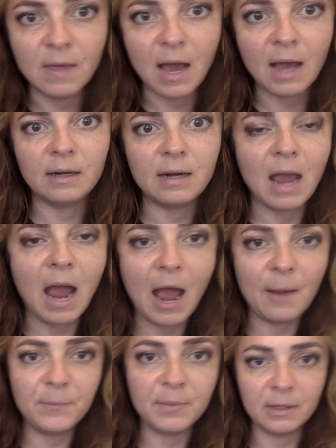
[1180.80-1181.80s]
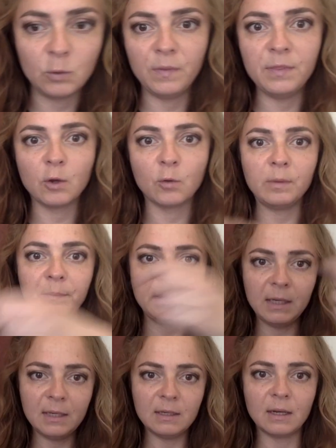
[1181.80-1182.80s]
that happen when they're
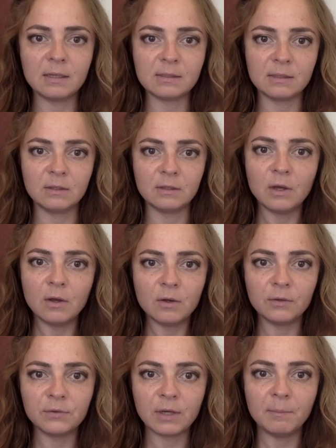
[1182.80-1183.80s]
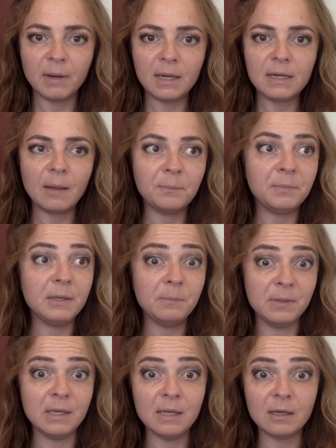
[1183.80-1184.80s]
repeated as an adult. I might not be
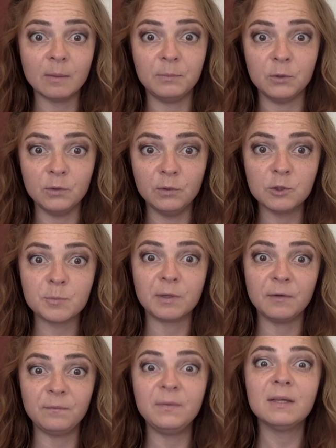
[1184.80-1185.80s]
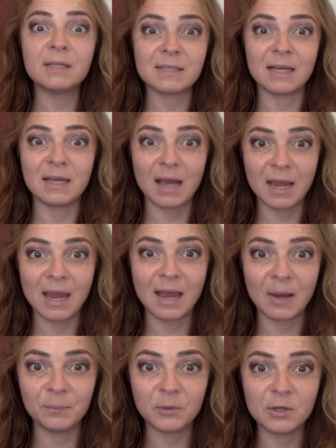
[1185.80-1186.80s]
being abused, but it feels like I am,
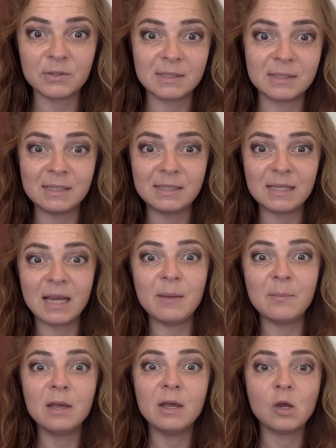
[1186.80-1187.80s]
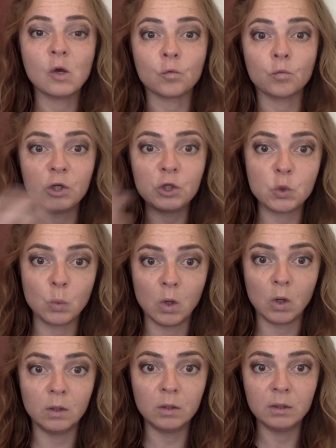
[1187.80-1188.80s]
because it's the same
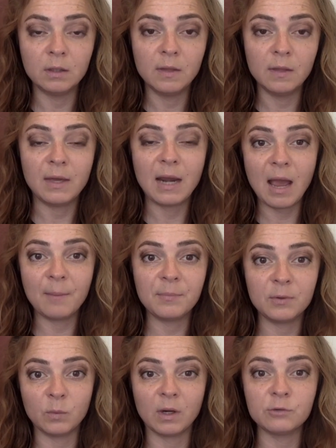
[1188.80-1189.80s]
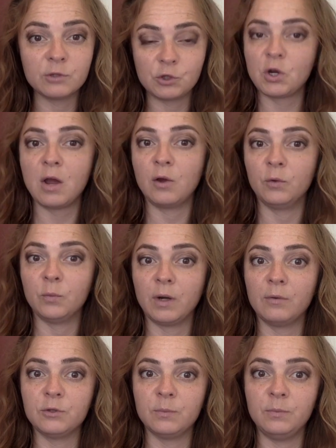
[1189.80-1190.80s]
ritual that happened when I was a child, when
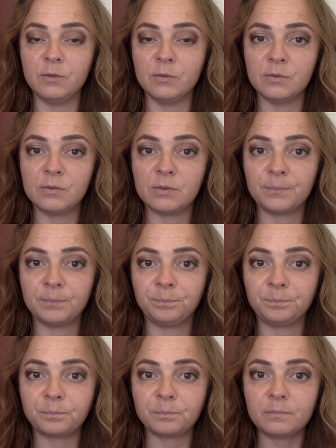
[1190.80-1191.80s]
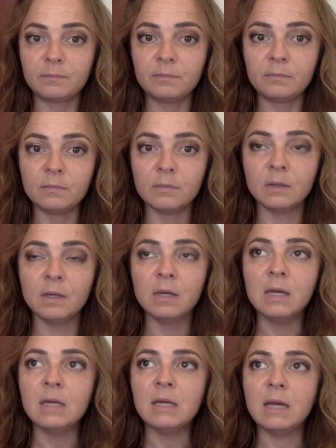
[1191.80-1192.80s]
I was abused.
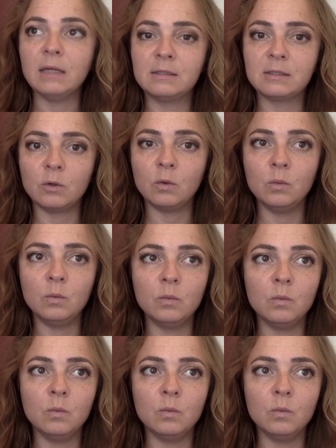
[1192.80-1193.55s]
And so